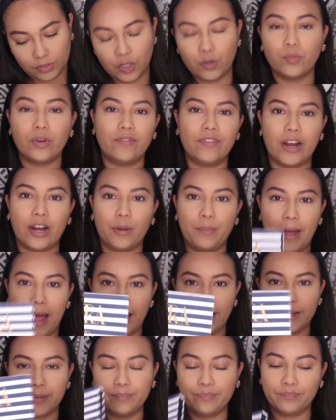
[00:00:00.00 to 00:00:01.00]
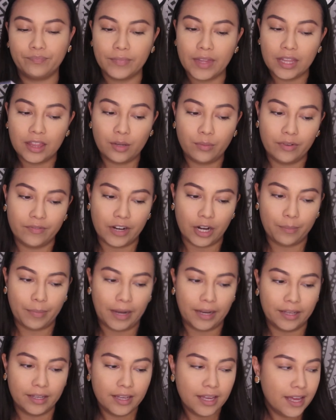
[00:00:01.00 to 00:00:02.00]
Rivera palette. The Rivera
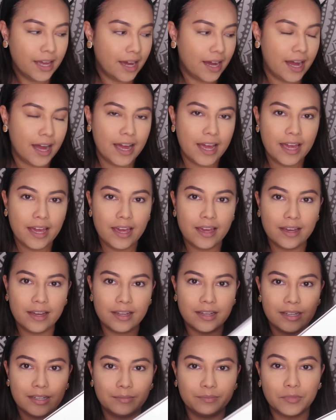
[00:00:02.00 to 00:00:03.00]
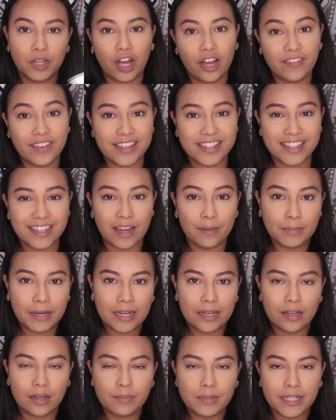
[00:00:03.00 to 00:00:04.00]
palette. I obviously I'm not
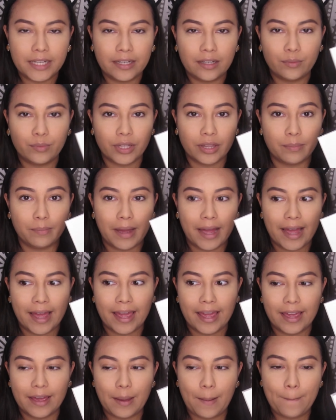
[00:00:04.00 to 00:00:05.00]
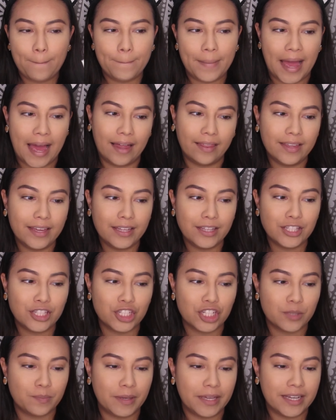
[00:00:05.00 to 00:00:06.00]
updated with my palettes
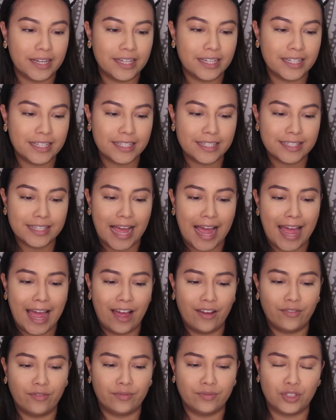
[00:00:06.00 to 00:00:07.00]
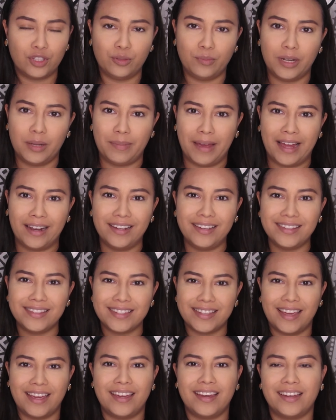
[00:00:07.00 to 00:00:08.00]
just because I have too many palettes
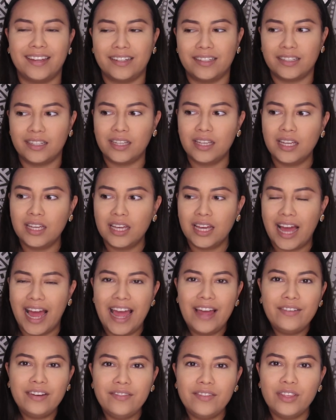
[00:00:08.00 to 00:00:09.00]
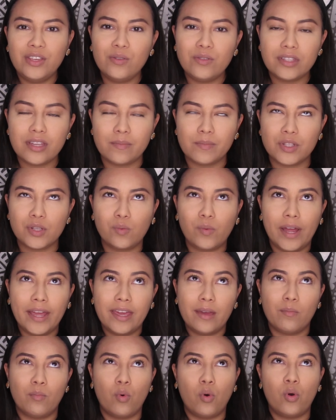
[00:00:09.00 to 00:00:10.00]
and I haven't even used them, so why
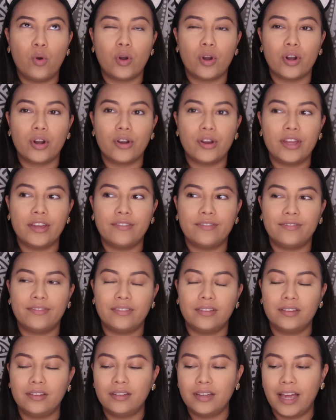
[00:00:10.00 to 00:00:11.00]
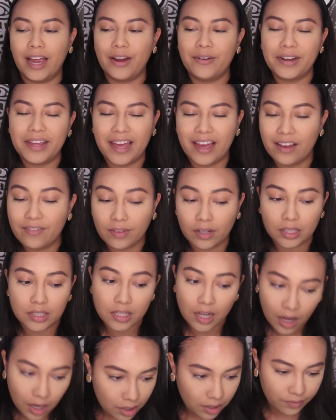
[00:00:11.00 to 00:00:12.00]
get more if I already have a
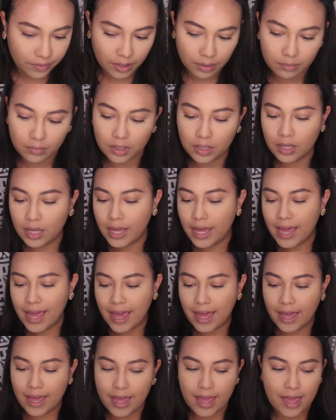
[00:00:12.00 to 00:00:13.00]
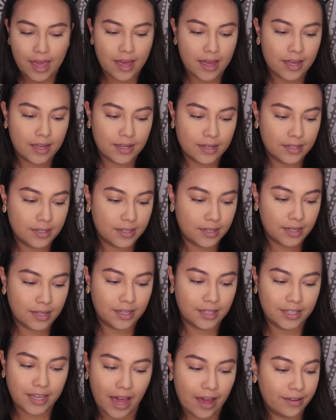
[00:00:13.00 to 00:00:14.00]
ton of them? And
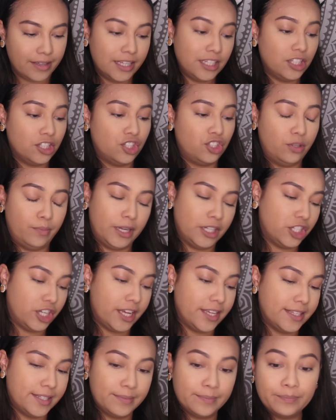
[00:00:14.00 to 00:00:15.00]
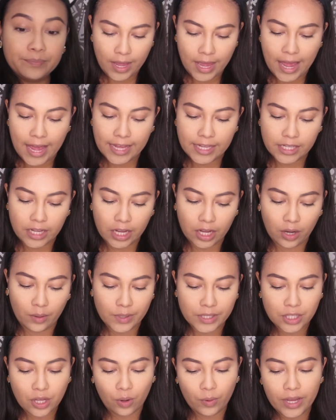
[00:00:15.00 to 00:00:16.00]
yeah, it's just too much, guys. As I
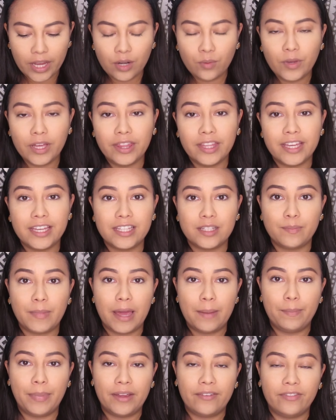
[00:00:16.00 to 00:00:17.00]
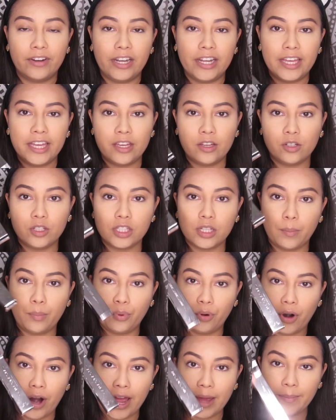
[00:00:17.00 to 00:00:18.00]
always go in with is my Beverly Hills
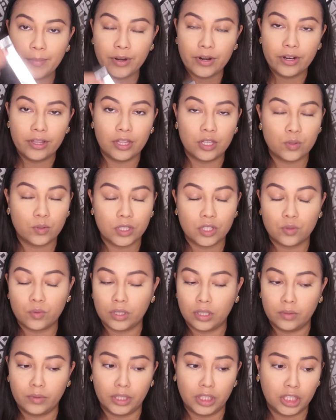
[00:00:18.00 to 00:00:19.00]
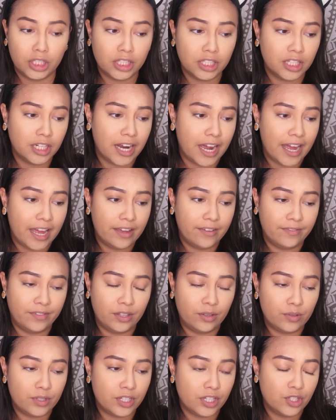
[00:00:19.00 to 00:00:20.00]
primer. This one's really good. I've
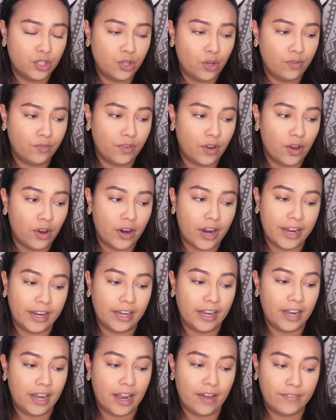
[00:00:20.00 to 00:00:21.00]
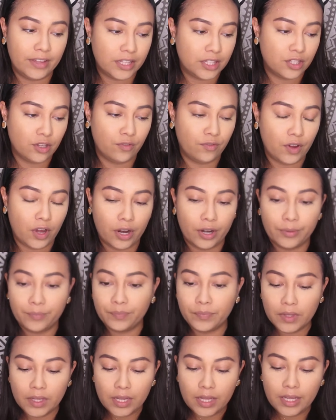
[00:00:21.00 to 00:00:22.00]
used it so far. I love it so far.
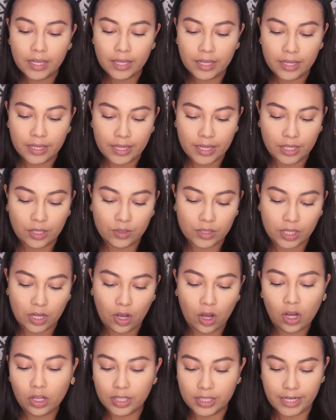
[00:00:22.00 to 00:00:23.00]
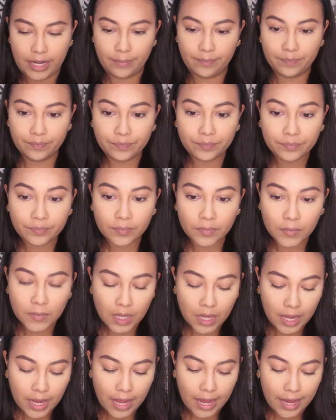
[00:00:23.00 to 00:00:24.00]
Use it all the time.
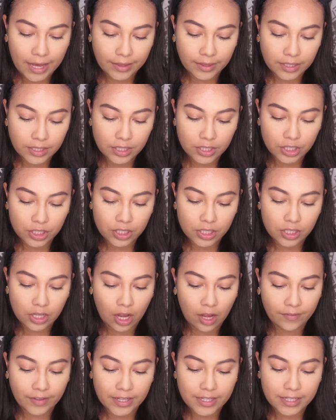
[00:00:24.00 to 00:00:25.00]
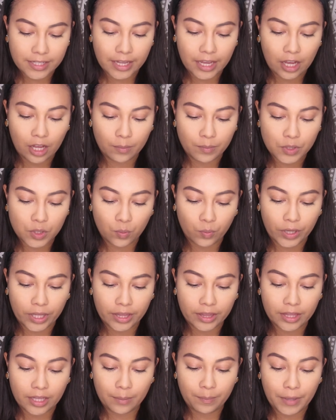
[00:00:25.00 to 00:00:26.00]
And this just obviously helps
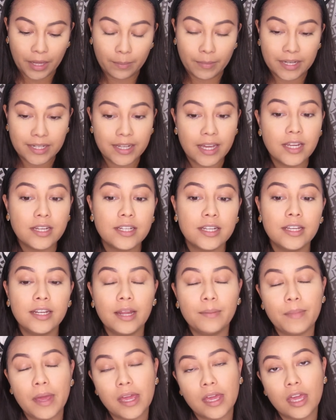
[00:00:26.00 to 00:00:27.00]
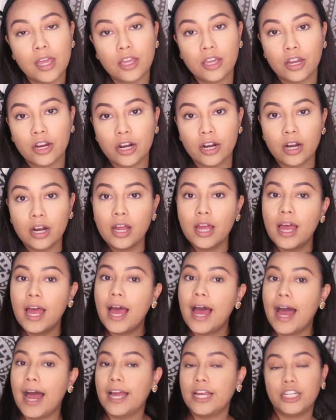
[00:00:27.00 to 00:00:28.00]
with the pigmentation and making your
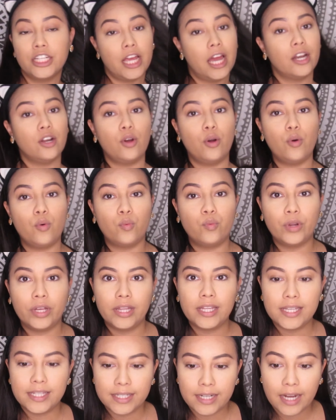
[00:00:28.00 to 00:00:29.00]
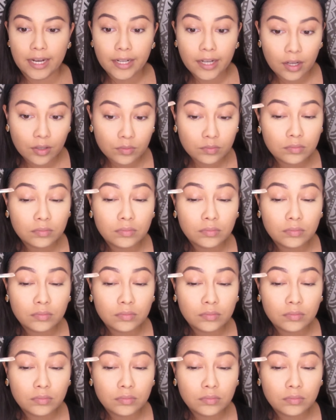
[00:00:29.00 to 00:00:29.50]
eyeshadow really stand out.